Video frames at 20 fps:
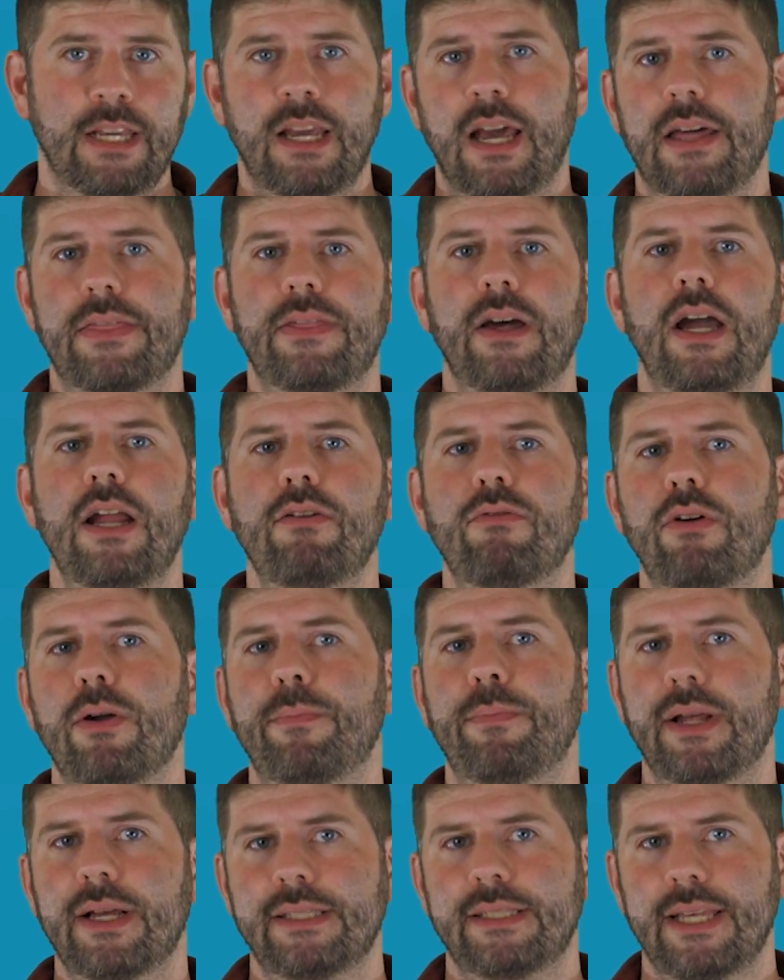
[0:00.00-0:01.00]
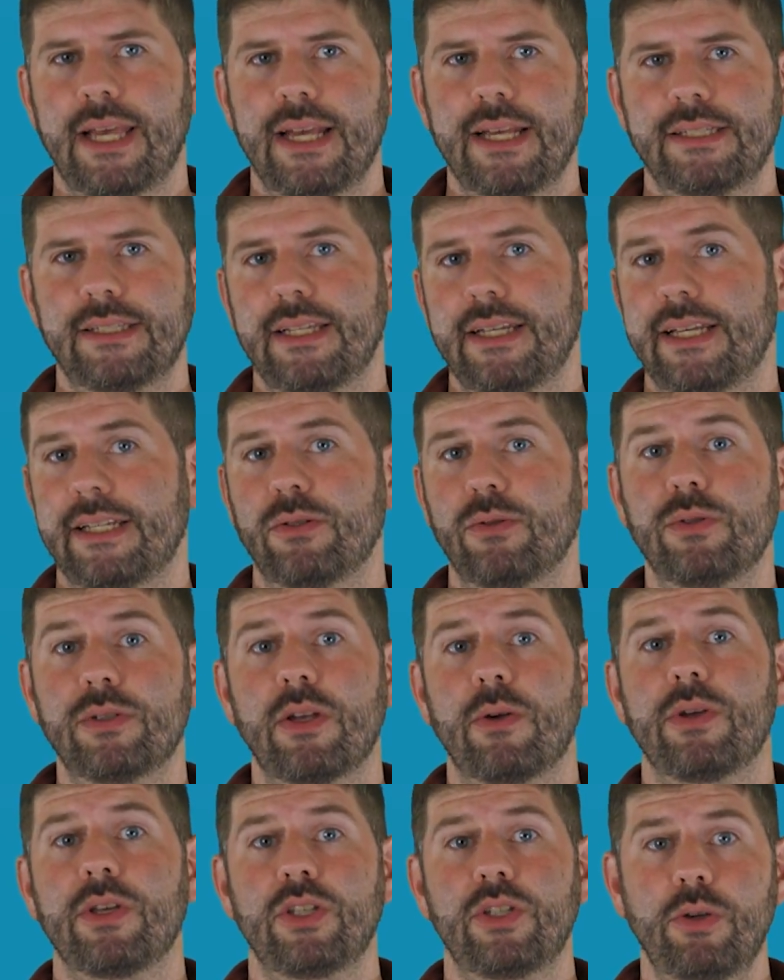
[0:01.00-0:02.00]
A thyroid blood test is
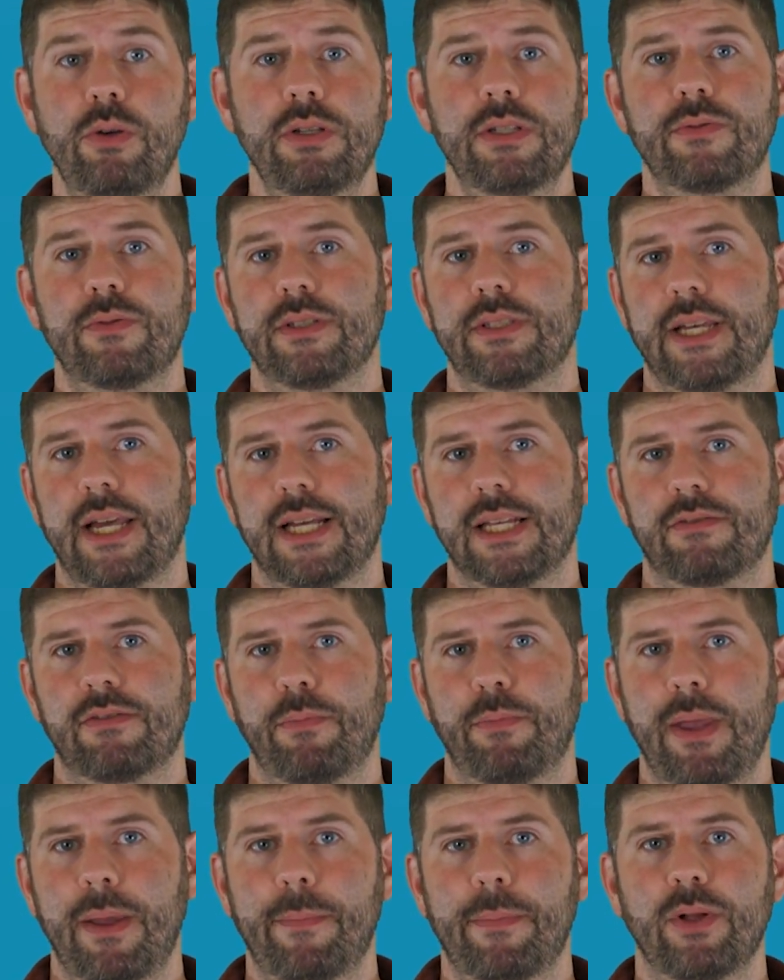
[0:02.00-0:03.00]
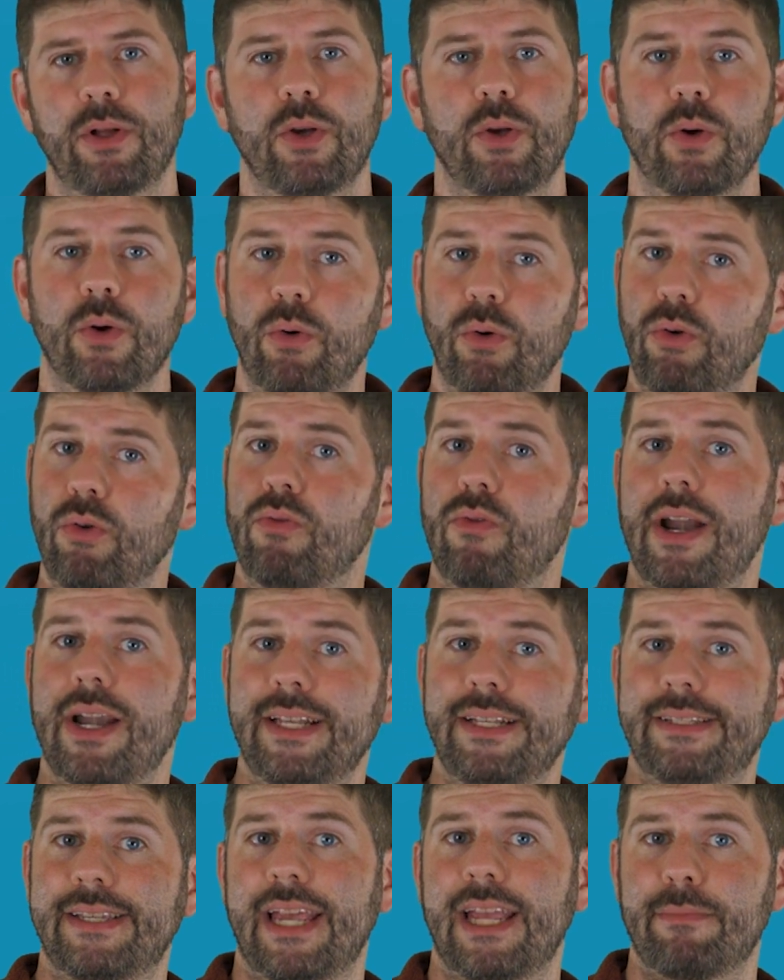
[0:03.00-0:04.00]
also a useful test for people who
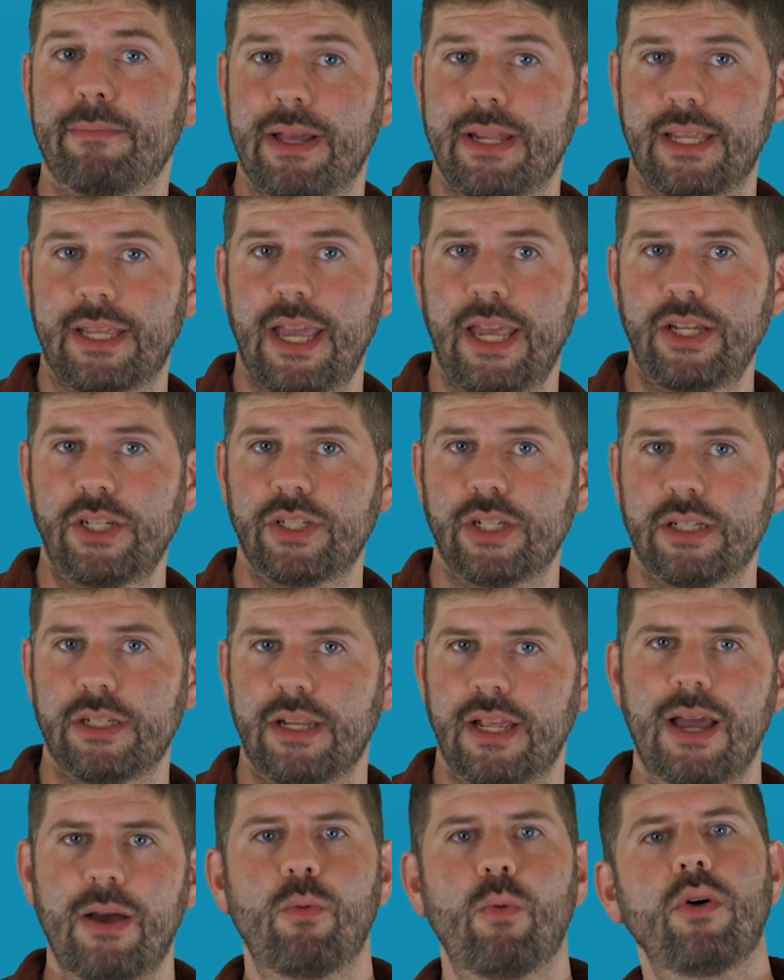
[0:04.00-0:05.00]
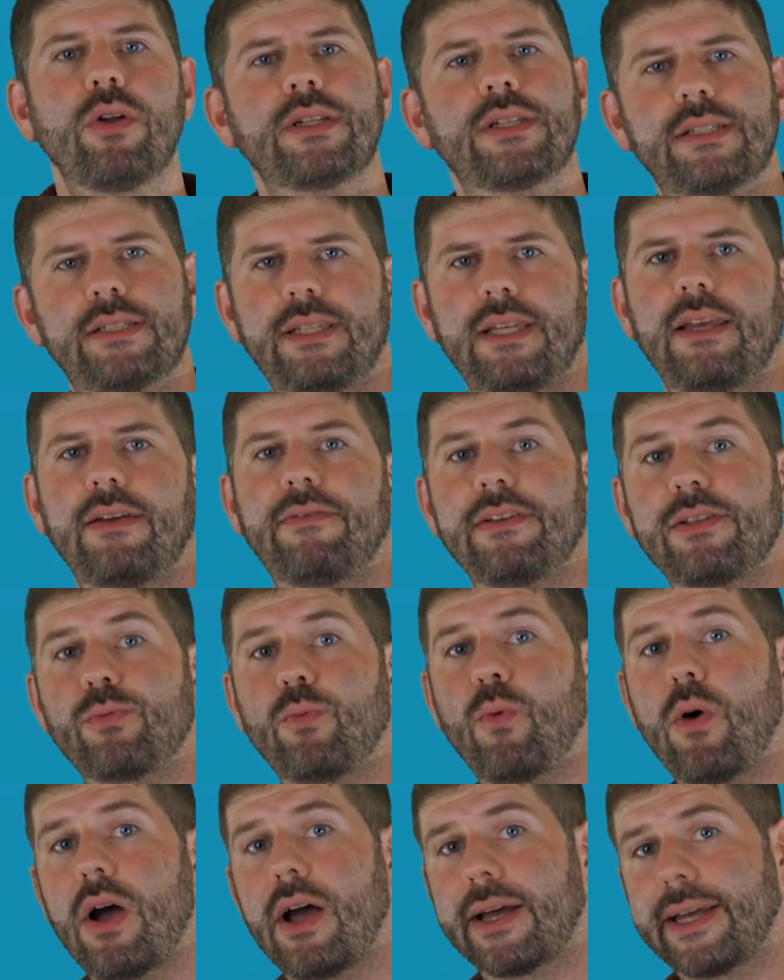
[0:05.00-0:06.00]
already take medication and want to see if it's
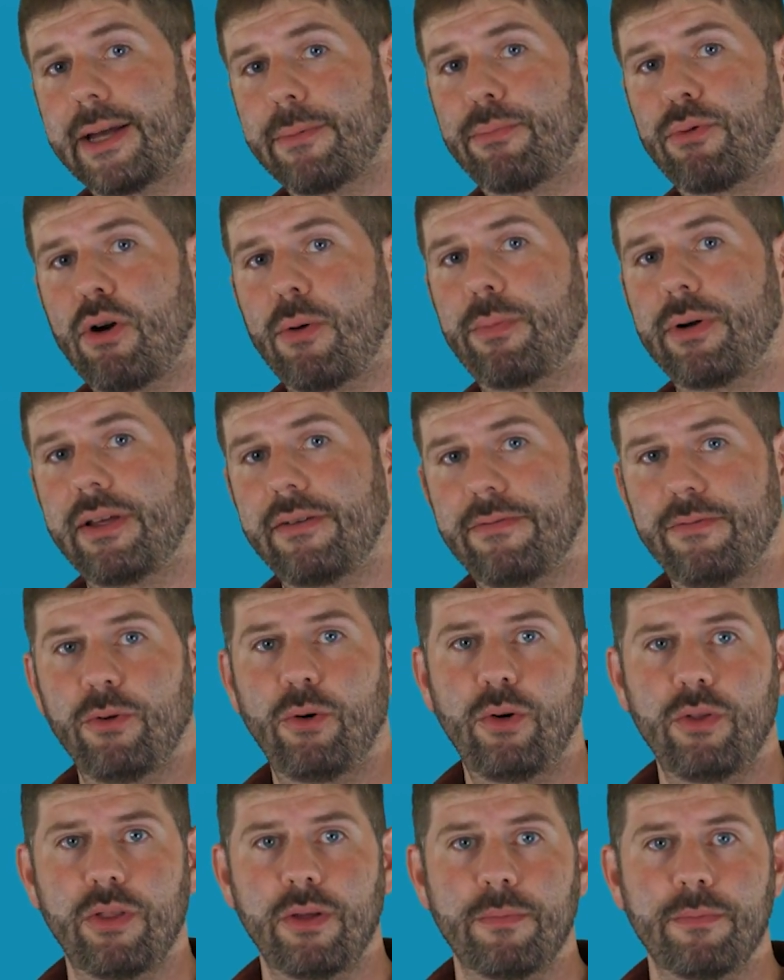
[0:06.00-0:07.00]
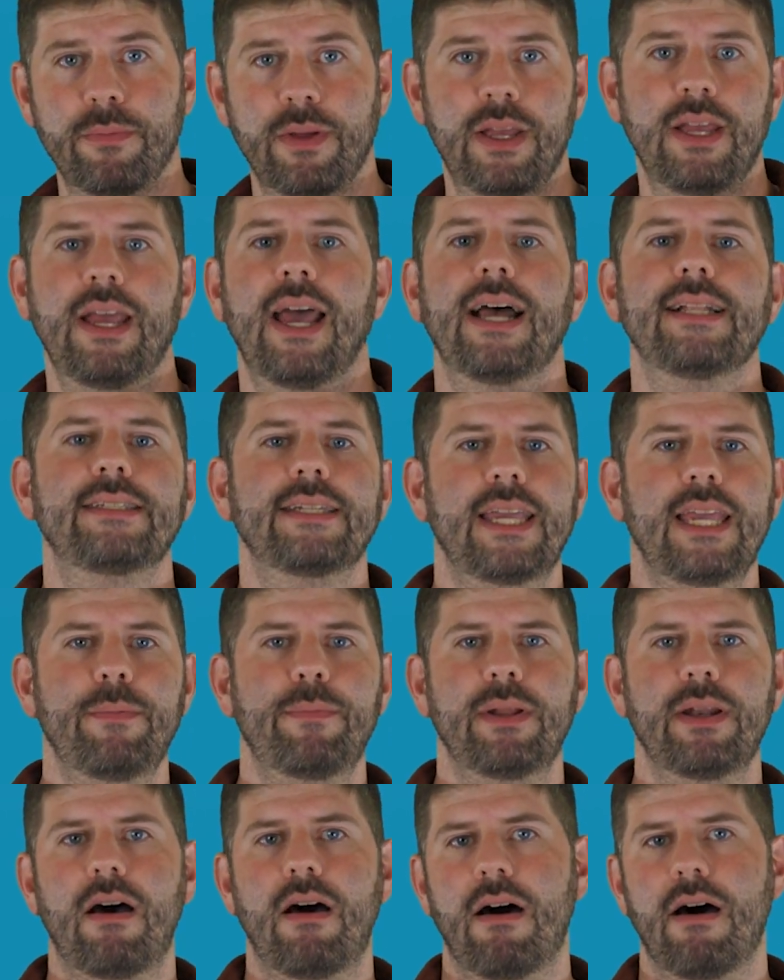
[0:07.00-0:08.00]
working properly for them, and to
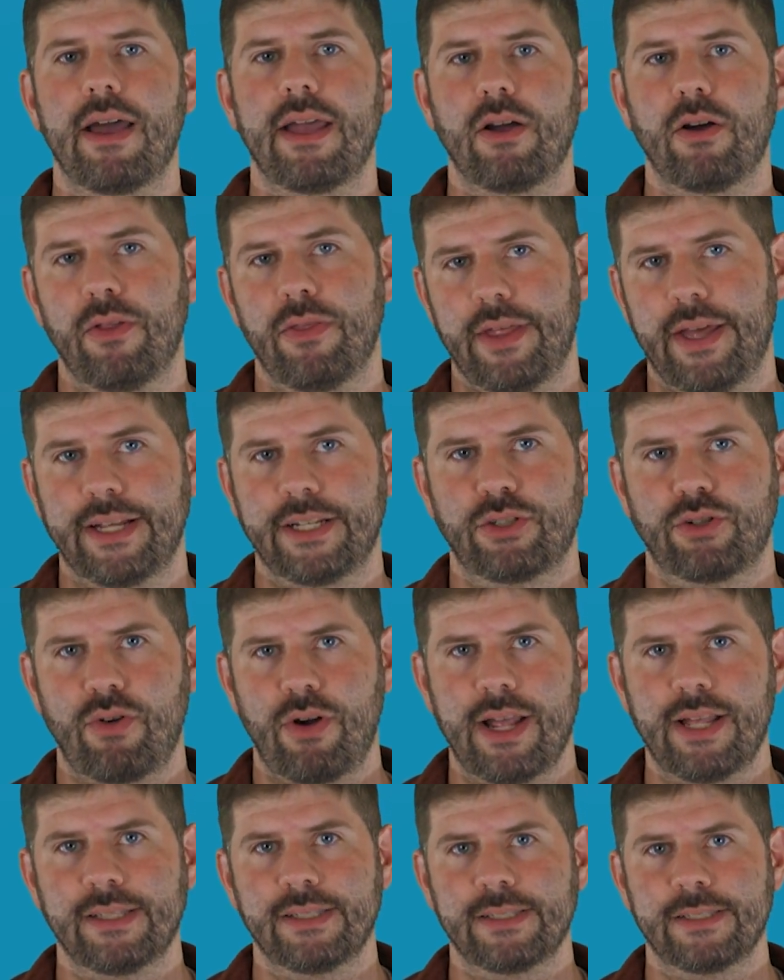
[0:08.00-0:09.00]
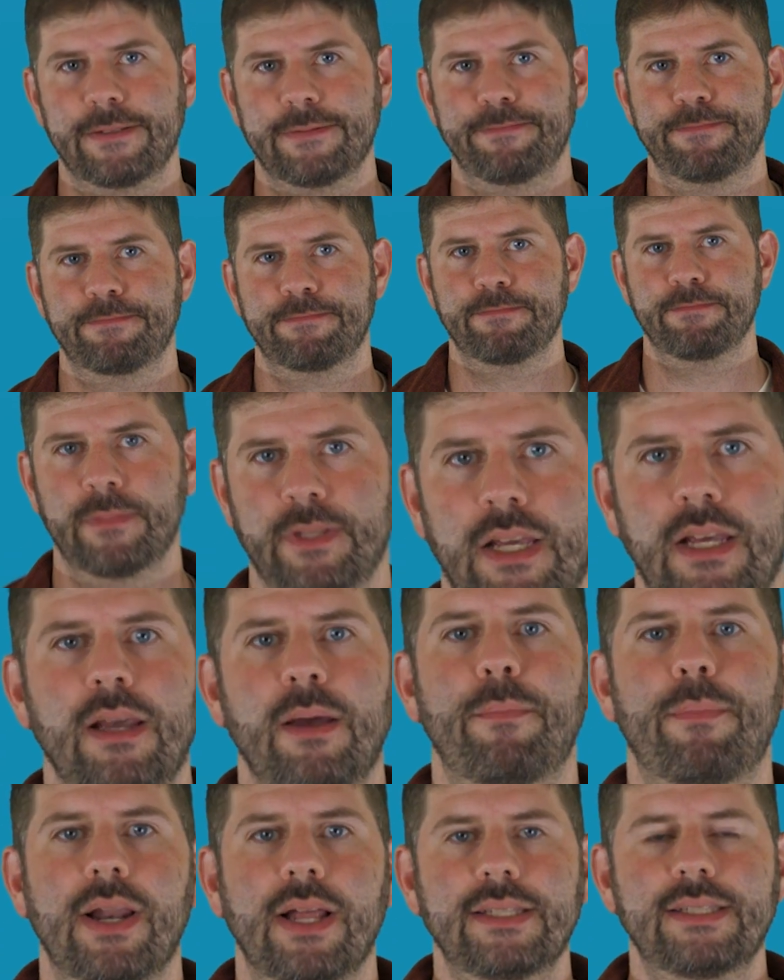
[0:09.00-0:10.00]
keep an eye on their trends.
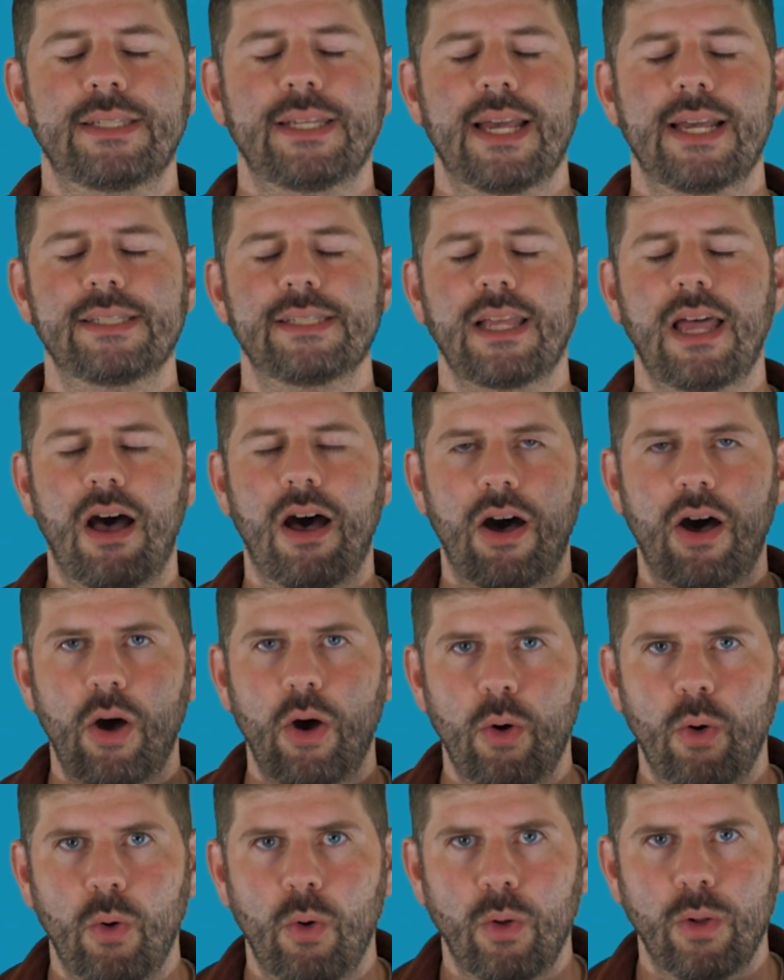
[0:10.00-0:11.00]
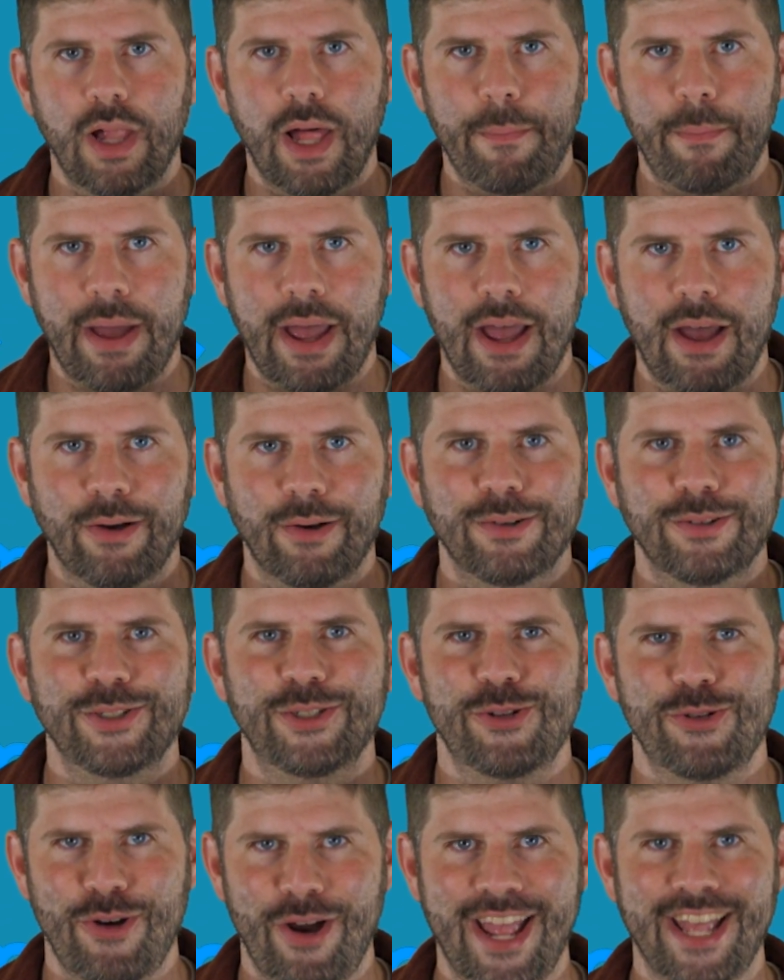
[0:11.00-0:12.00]
Blood tests are all about
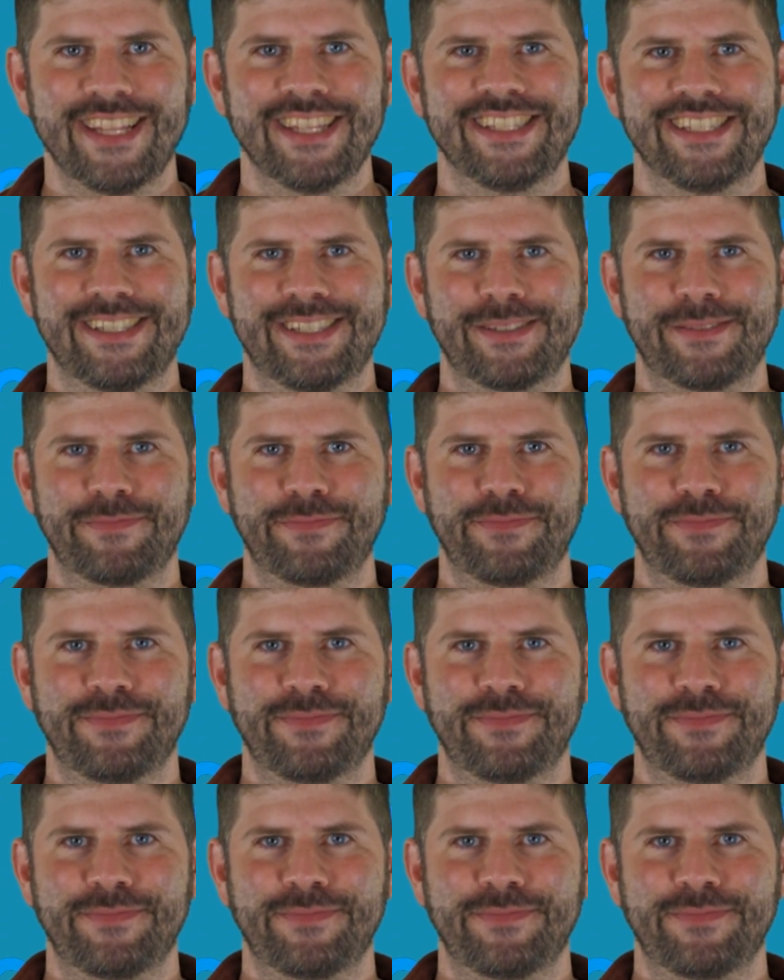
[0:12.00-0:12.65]
trends.